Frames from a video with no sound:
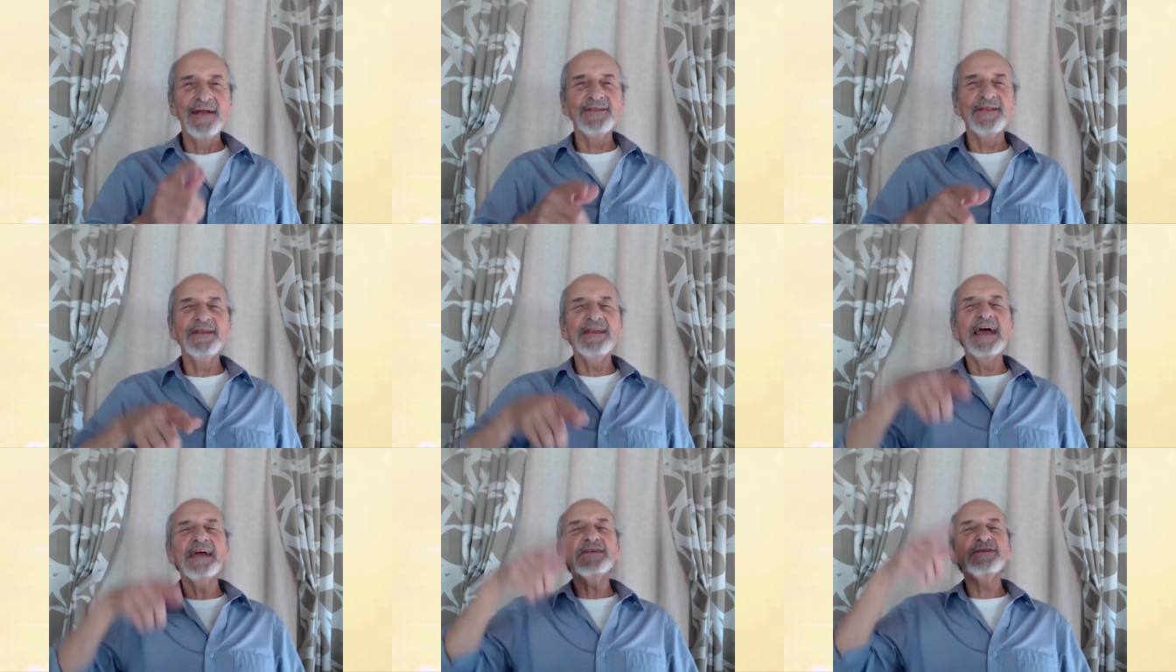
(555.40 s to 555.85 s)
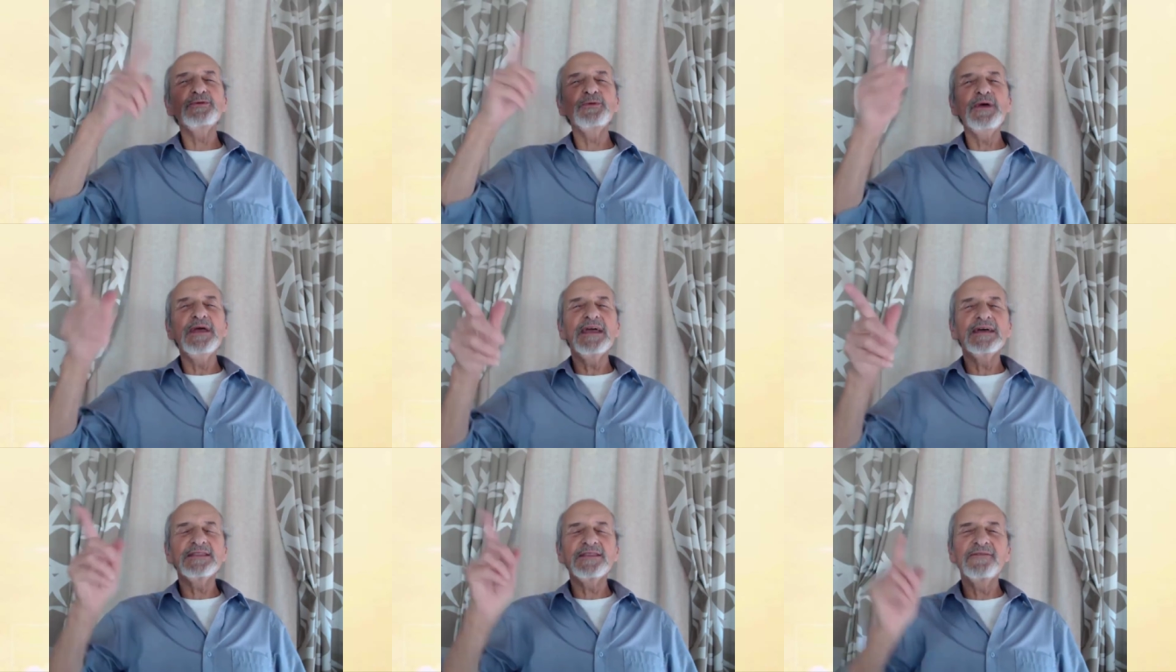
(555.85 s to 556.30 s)
the next
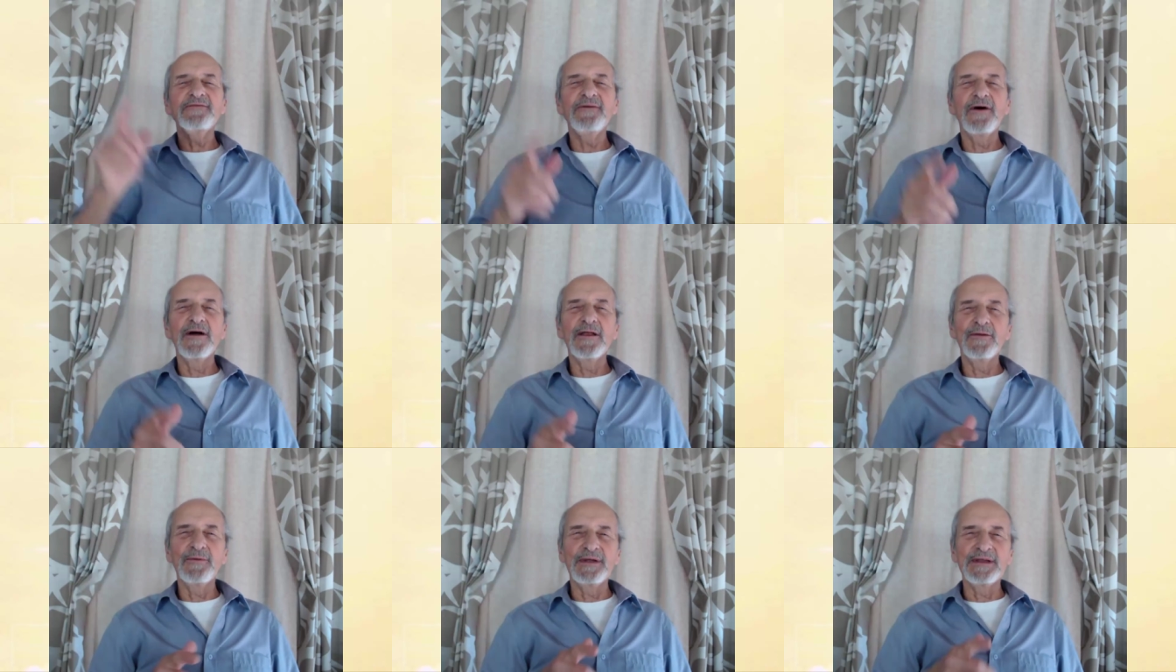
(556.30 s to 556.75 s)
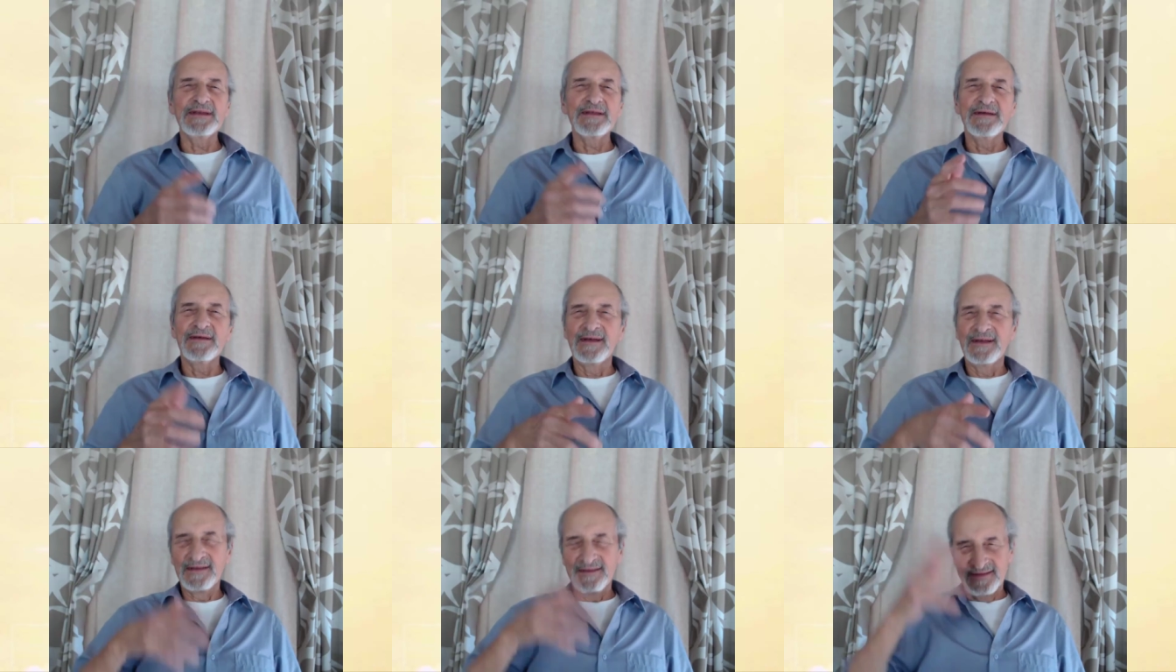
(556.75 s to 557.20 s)
week at the following,
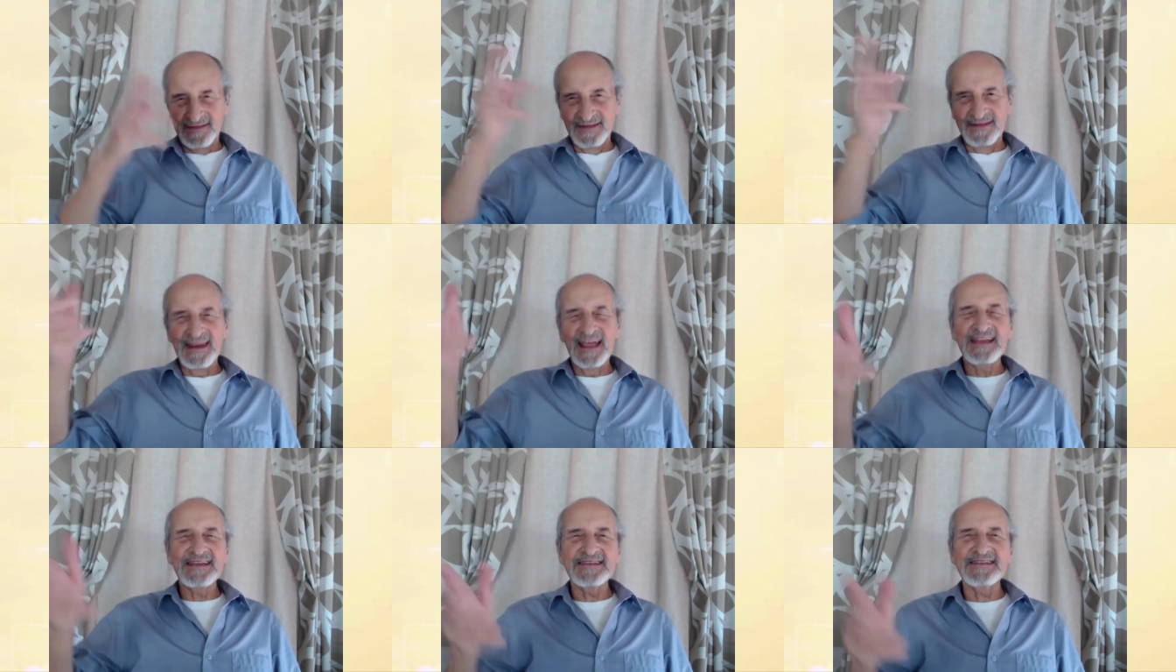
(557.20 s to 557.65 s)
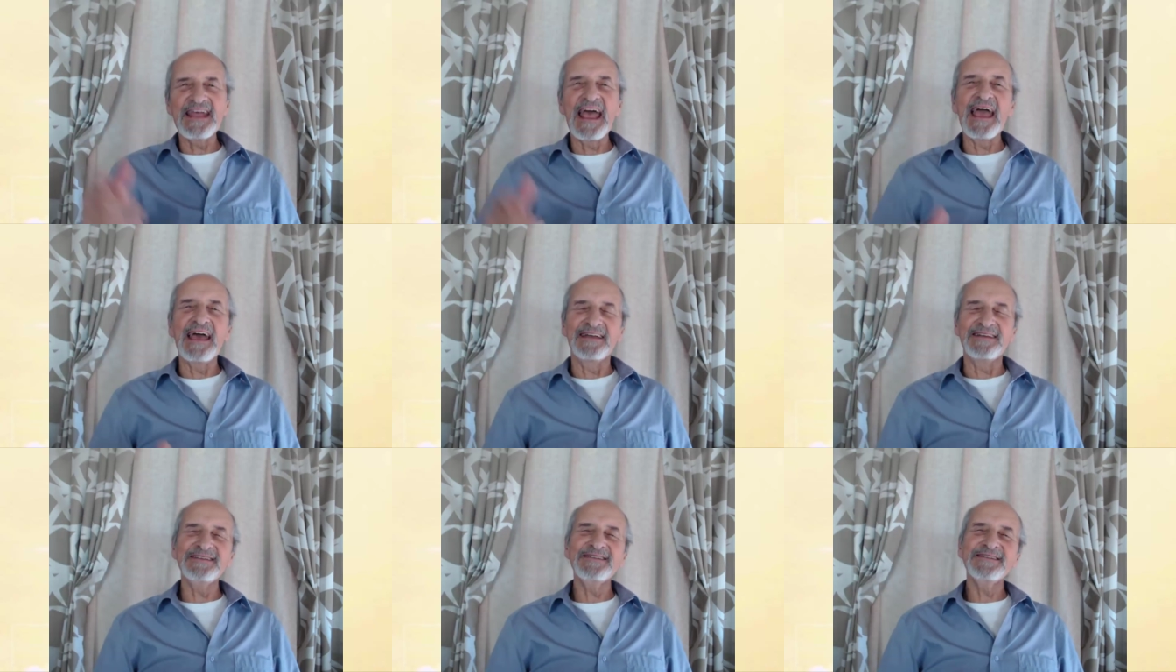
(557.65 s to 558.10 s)
uh, the next
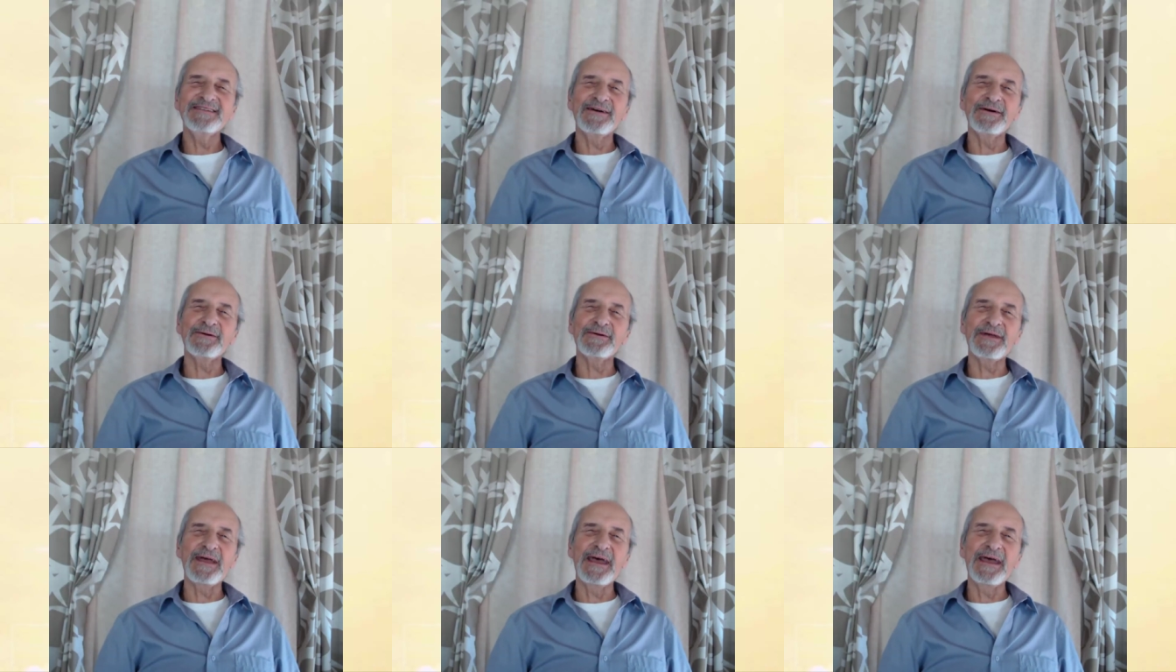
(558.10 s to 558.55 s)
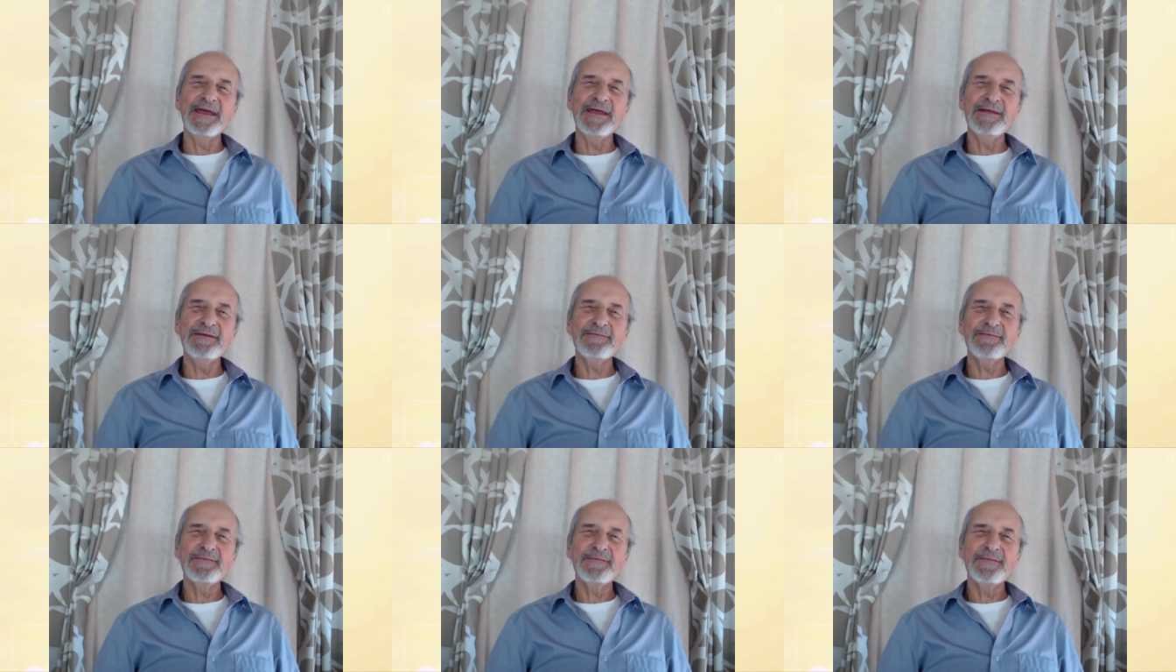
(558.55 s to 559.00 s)
dance.
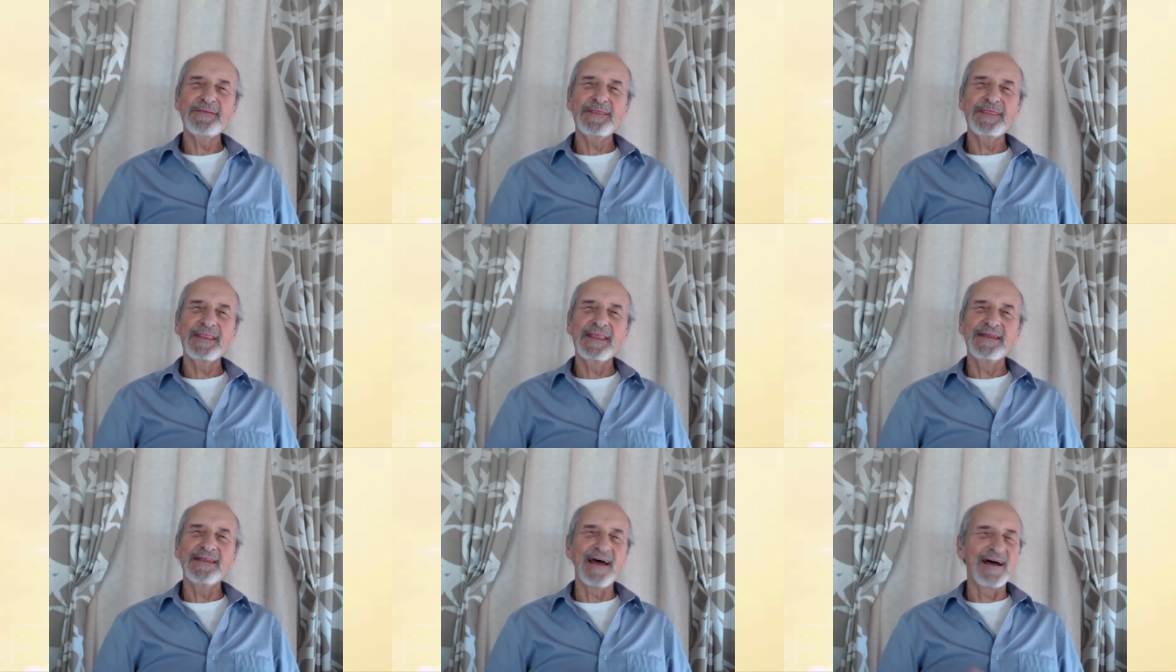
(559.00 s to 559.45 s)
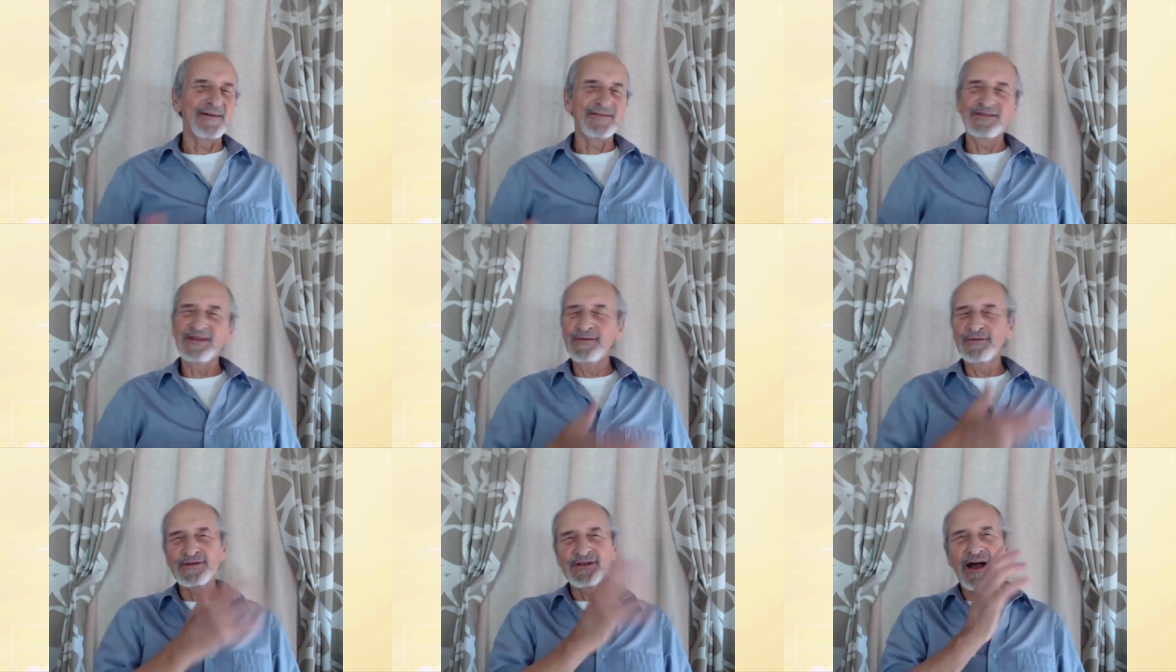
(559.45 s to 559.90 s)
Okay, now
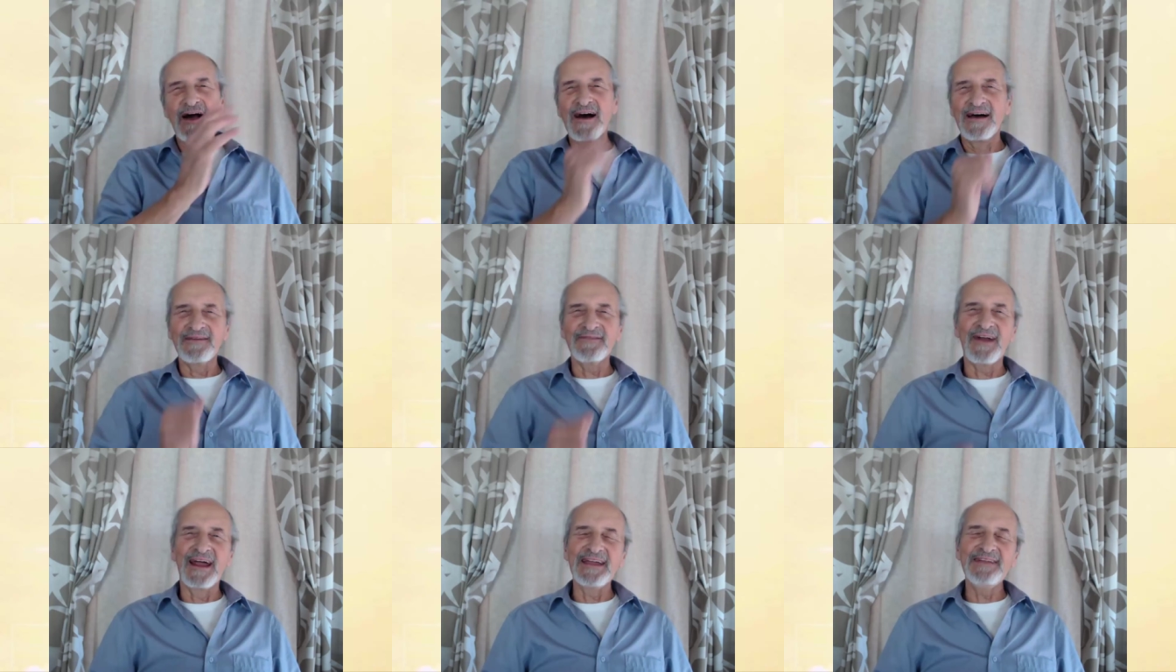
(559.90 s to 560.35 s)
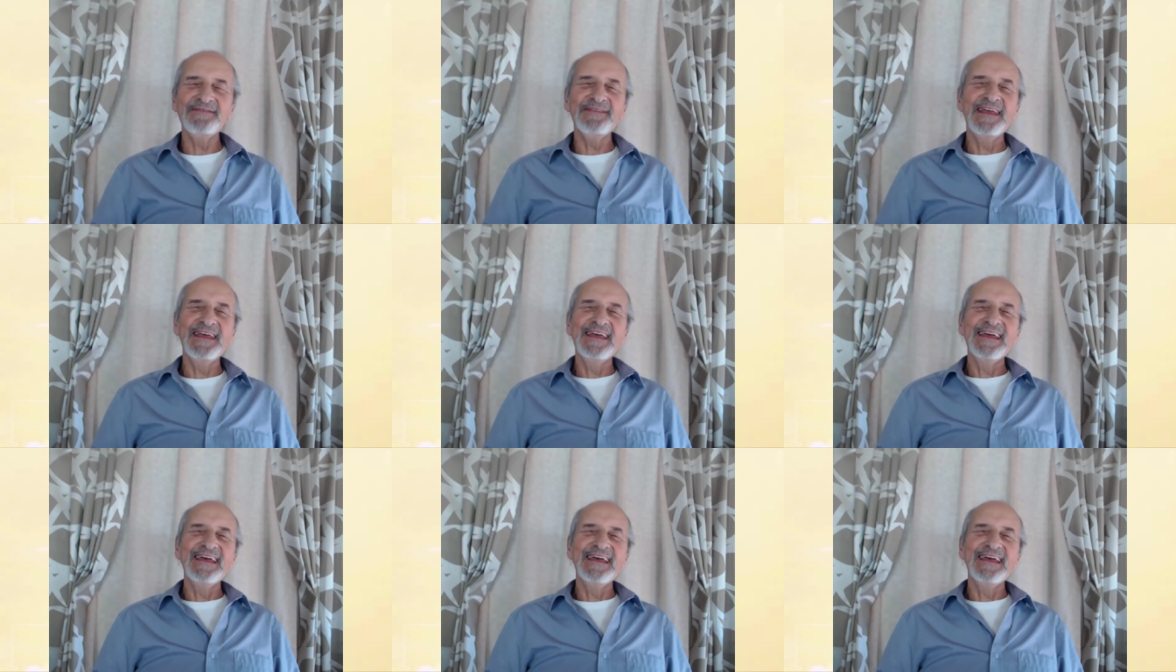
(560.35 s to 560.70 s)
she was gone, right?